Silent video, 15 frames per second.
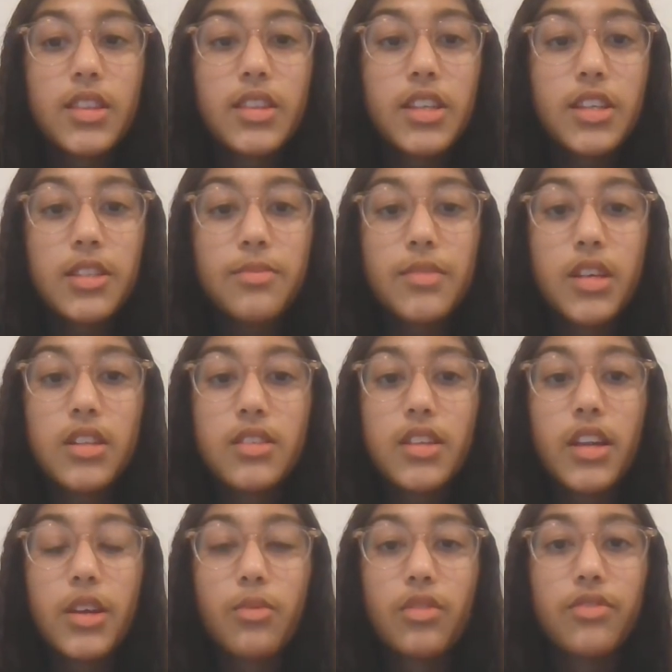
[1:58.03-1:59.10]
This means
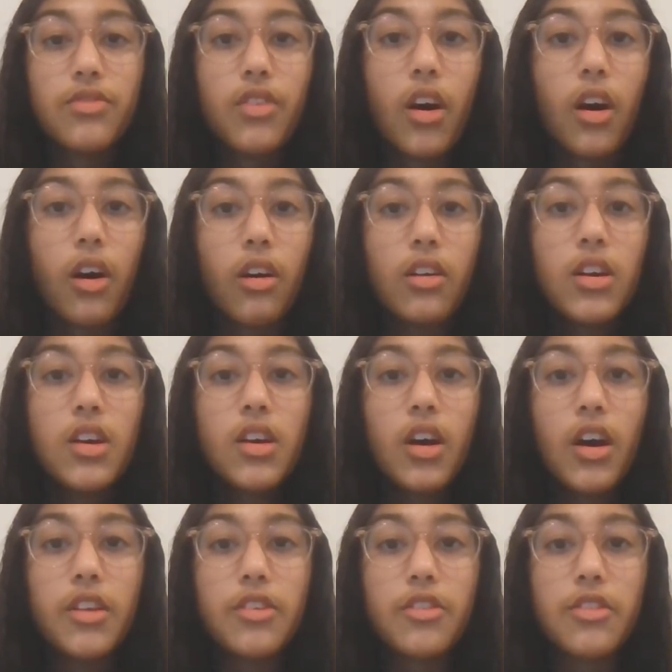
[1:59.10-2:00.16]
that it would fall
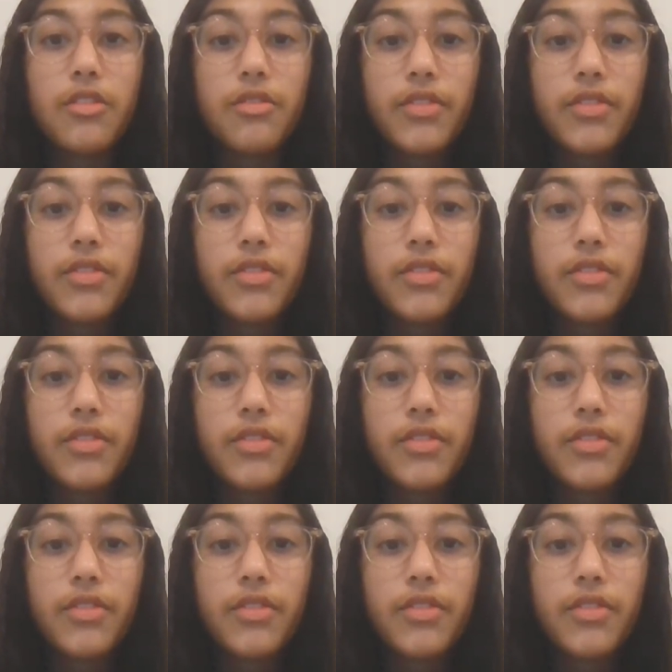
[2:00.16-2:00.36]
under the